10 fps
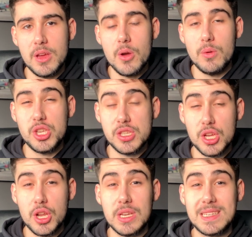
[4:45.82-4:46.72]
which is
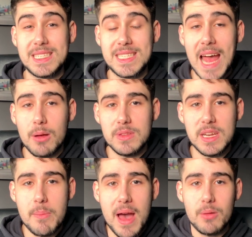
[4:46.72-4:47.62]
an astounding
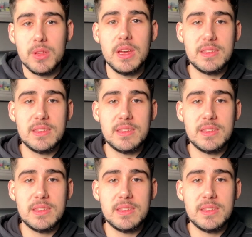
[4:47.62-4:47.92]
amount